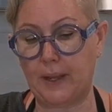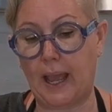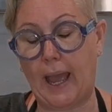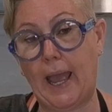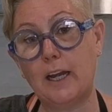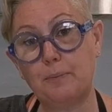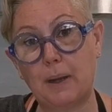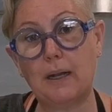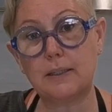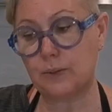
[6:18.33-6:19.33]
hand
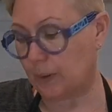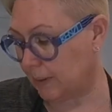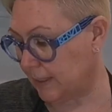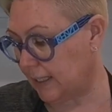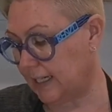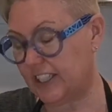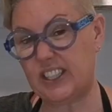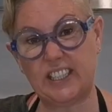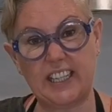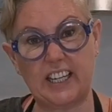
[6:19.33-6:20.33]
pasta rollers that
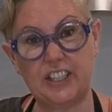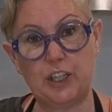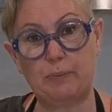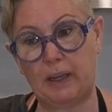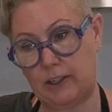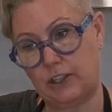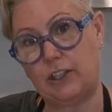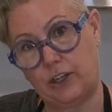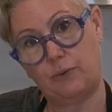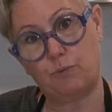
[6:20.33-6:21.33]
just attach to your bench and
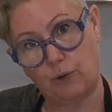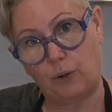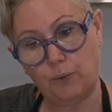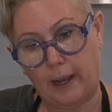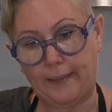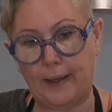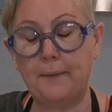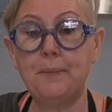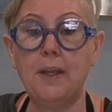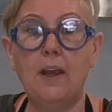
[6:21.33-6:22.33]
you roll like
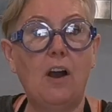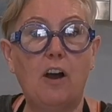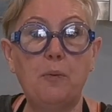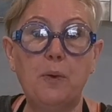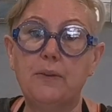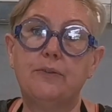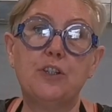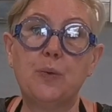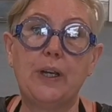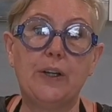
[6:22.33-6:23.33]
that. I bought them for
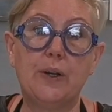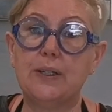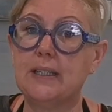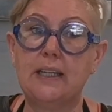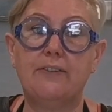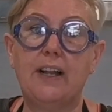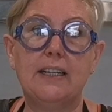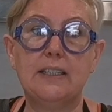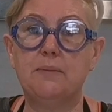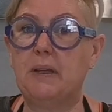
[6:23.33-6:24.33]
$20 and they've
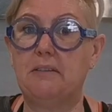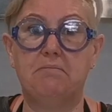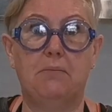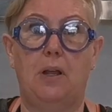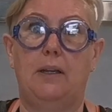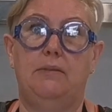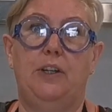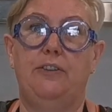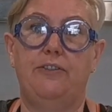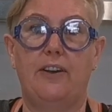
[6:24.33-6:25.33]
lasted me like
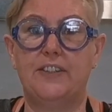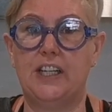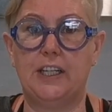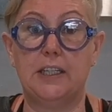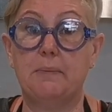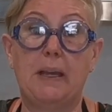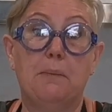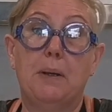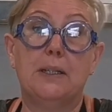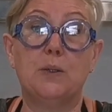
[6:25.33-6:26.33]
5-10 years making
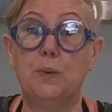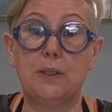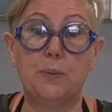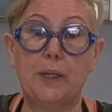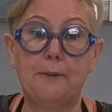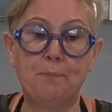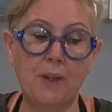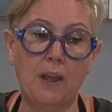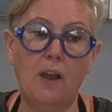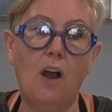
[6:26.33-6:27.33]
pasta once a week.
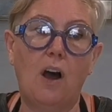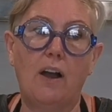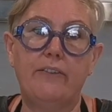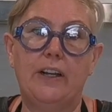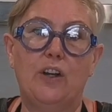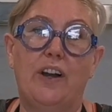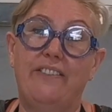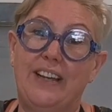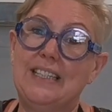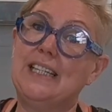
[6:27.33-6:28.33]
I've now got a
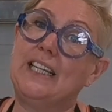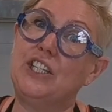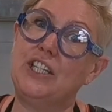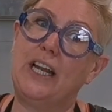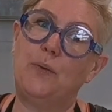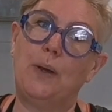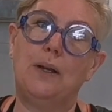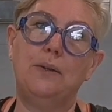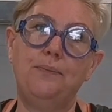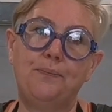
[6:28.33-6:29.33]
fancy KitchenAid
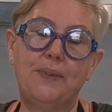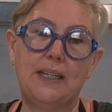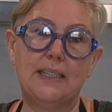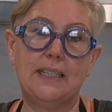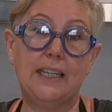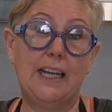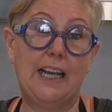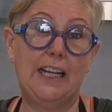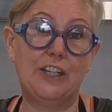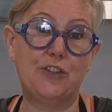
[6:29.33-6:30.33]
one that's
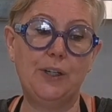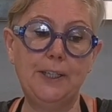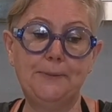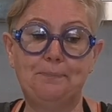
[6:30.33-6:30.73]
electronic.